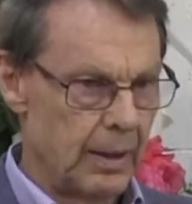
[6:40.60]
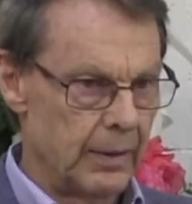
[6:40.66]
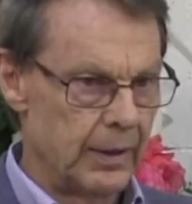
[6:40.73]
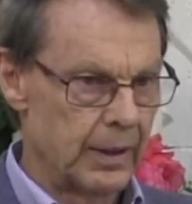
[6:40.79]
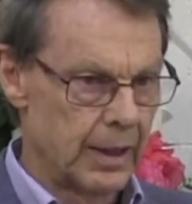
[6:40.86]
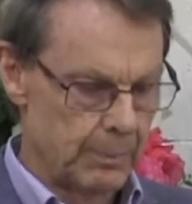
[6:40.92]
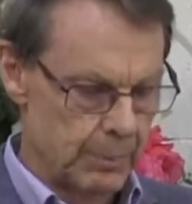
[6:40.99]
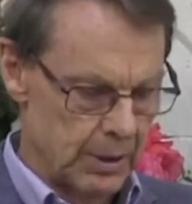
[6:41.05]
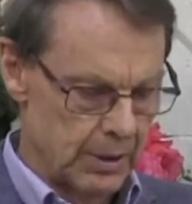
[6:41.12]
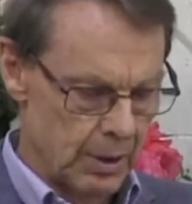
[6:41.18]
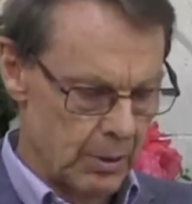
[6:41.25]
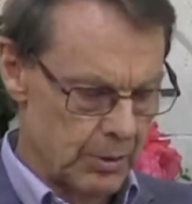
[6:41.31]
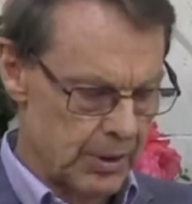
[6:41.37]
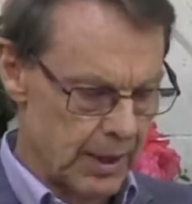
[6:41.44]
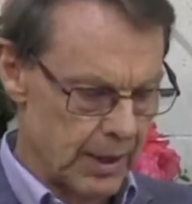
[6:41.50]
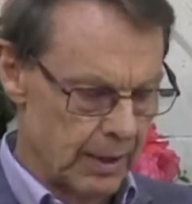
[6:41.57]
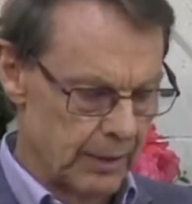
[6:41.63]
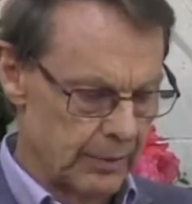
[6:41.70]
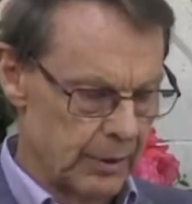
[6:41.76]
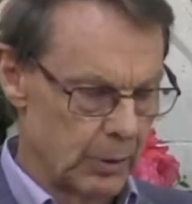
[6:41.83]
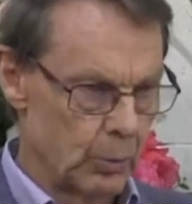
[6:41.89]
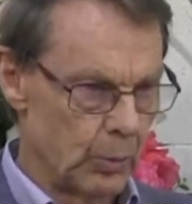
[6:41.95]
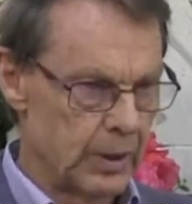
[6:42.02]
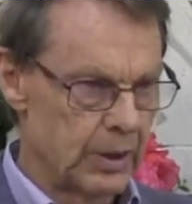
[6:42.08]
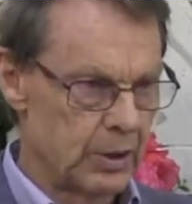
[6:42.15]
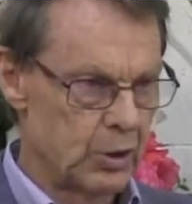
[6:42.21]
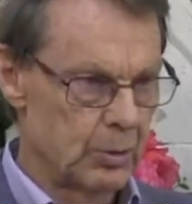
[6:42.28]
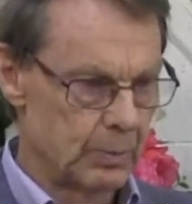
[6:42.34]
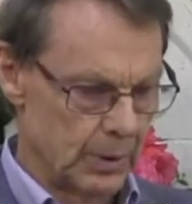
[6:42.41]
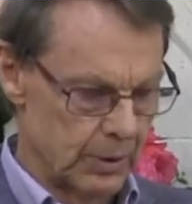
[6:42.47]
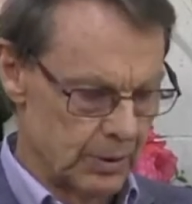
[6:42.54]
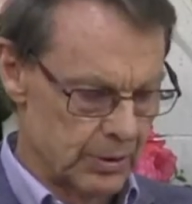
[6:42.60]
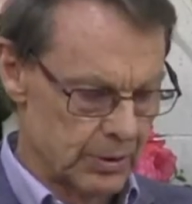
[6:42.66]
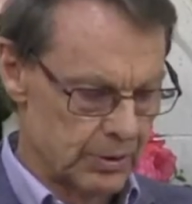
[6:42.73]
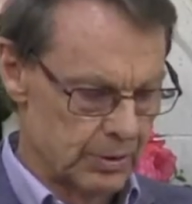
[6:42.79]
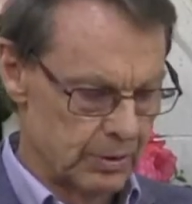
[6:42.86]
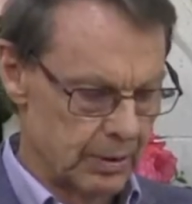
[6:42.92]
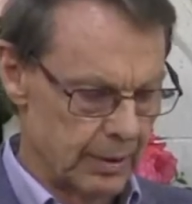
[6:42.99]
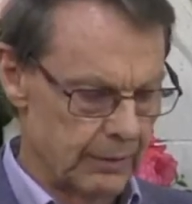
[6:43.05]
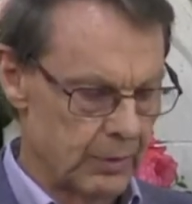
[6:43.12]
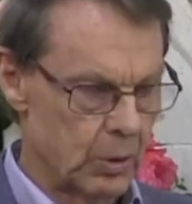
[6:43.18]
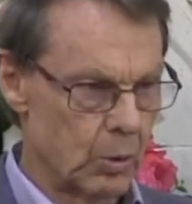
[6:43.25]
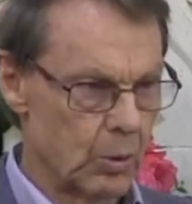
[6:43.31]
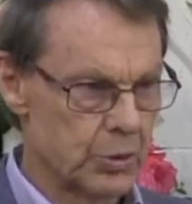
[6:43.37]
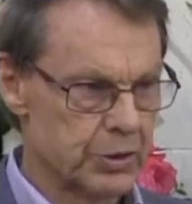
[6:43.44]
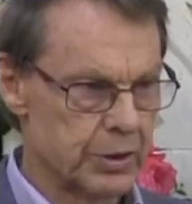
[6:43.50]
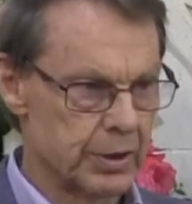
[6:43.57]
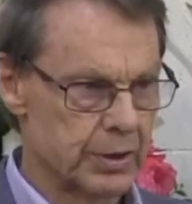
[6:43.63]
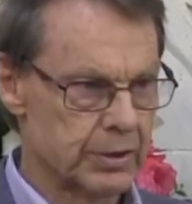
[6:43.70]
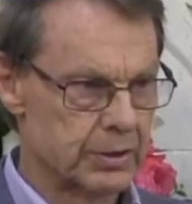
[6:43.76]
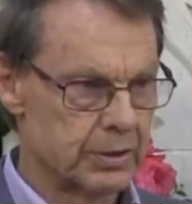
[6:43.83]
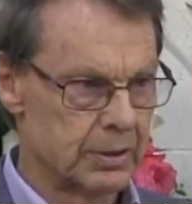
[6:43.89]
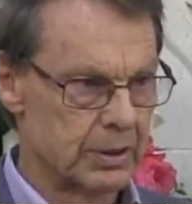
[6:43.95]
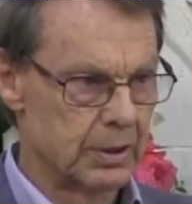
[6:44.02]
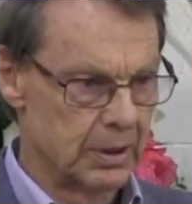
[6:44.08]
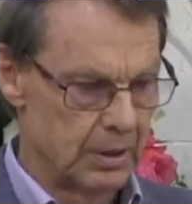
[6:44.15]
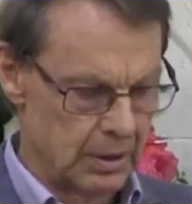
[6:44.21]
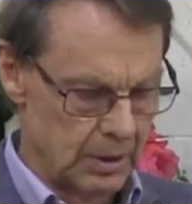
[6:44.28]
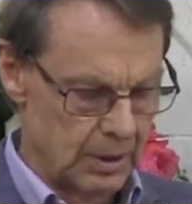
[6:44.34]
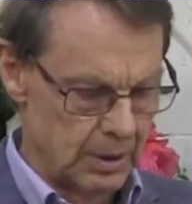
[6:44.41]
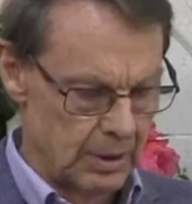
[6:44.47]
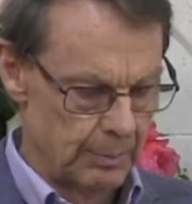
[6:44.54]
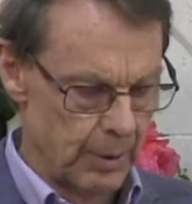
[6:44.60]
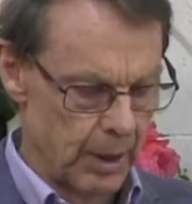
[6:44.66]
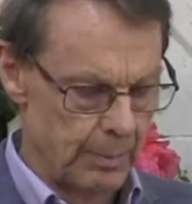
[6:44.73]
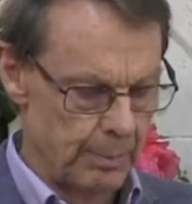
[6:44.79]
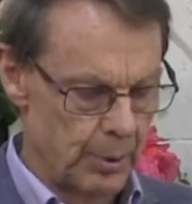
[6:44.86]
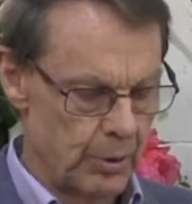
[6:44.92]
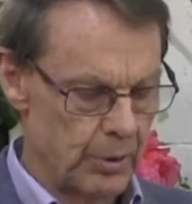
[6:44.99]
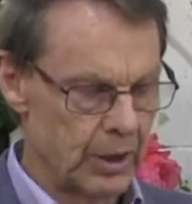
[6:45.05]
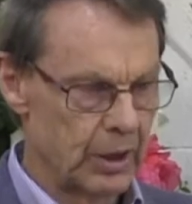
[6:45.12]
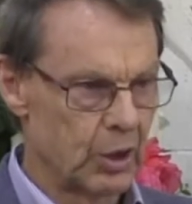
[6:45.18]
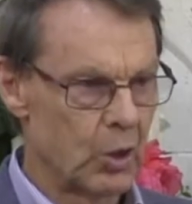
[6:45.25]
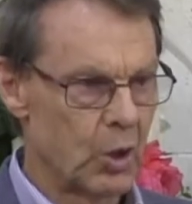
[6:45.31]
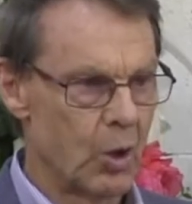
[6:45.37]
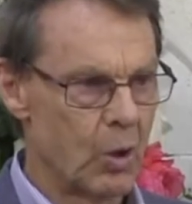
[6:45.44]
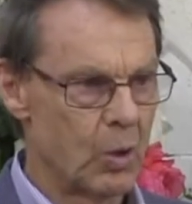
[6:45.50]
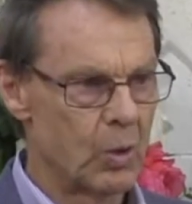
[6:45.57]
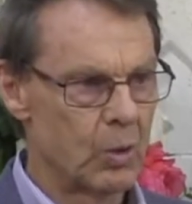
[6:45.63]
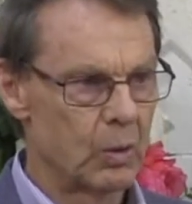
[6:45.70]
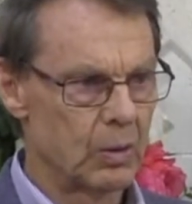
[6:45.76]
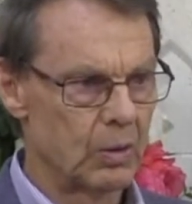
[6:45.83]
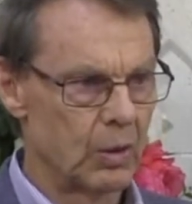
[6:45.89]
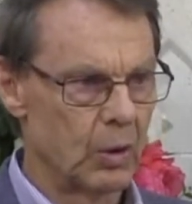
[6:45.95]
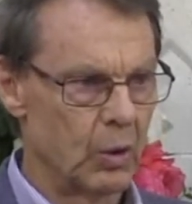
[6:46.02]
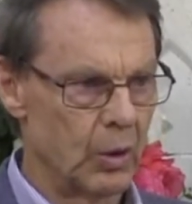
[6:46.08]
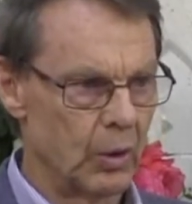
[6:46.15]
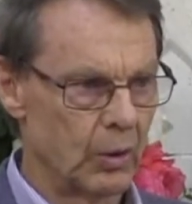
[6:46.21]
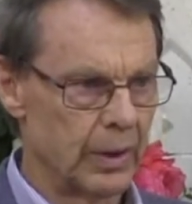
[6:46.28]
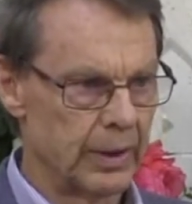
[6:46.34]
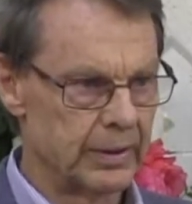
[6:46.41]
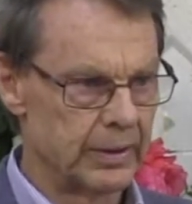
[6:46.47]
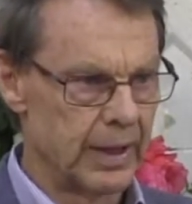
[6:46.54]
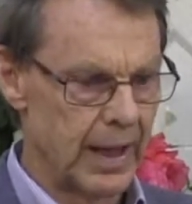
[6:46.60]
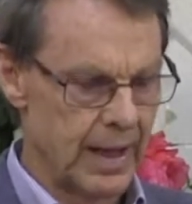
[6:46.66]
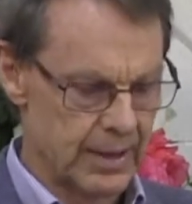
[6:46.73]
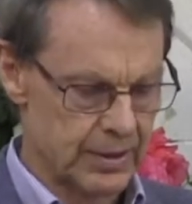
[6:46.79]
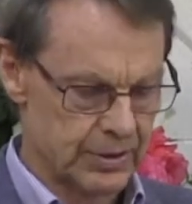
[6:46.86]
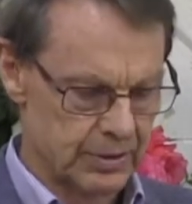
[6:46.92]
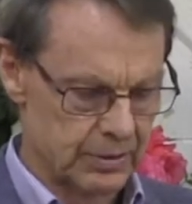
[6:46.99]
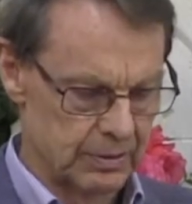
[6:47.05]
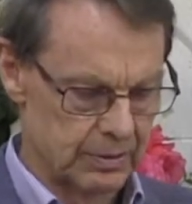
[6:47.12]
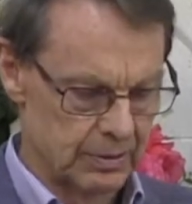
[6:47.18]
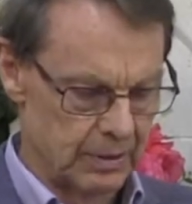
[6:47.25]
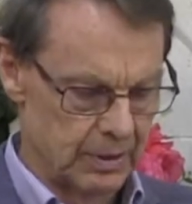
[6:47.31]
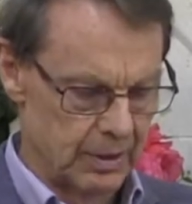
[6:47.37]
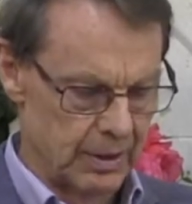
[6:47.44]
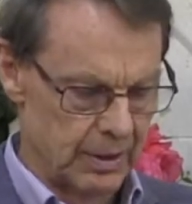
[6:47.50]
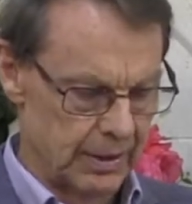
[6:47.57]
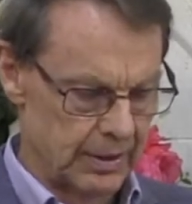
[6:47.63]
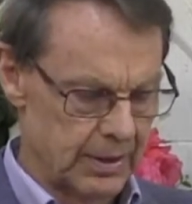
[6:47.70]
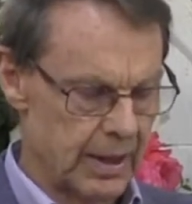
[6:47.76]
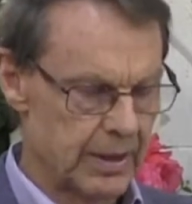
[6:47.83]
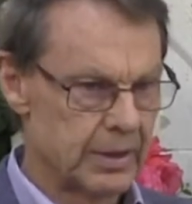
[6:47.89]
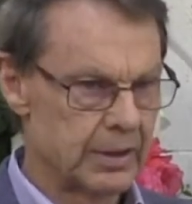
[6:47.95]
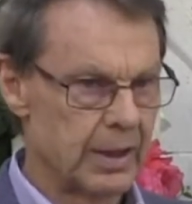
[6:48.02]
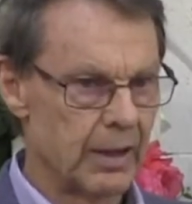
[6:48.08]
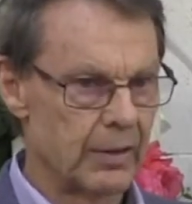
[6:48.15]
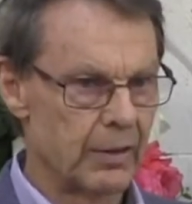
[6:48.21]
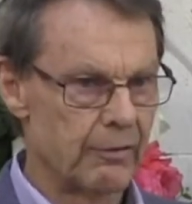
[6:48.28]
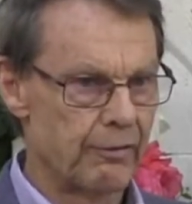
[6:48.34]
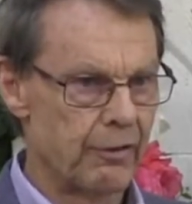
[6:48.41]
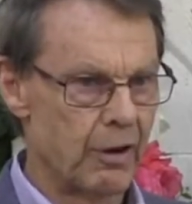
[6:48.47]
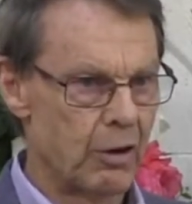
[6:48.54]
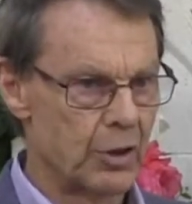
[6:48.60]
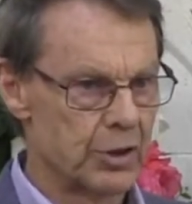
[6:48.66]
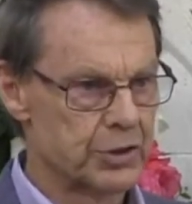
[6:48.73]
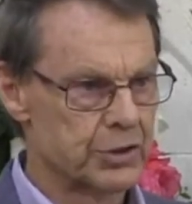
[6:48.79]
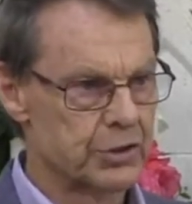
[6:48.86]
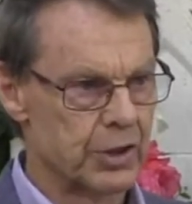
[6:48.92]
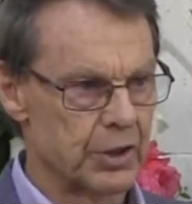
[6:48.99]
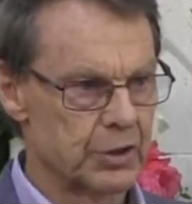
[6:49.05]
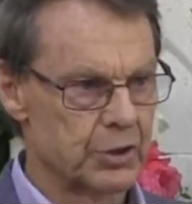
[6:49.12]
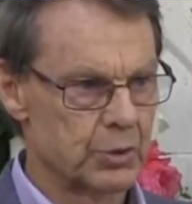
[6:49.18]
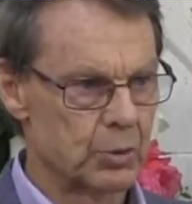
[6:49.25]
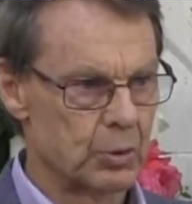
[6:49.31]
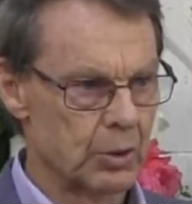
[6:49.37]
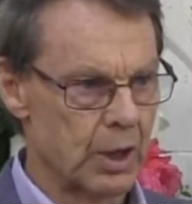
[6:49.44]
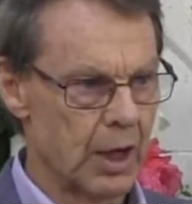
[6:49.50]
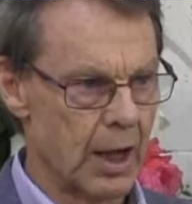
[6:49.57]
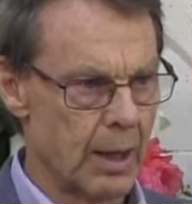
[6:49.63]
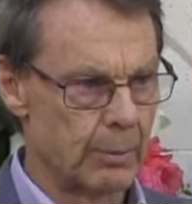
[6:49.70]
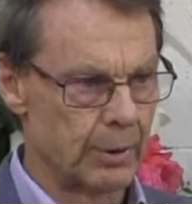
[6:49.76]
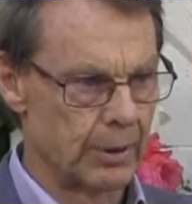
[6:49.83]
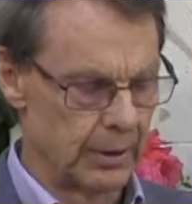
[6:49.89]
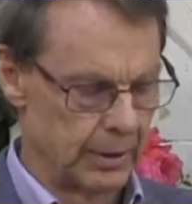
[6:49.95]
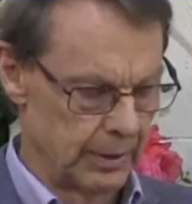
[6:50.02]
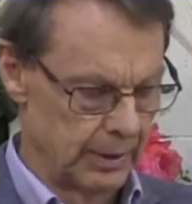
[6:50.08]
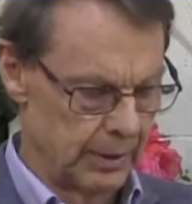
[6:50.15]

There can be no doubt that we humans have caused this by burning coal, oil, and gas and cutting down the forests that store carbon.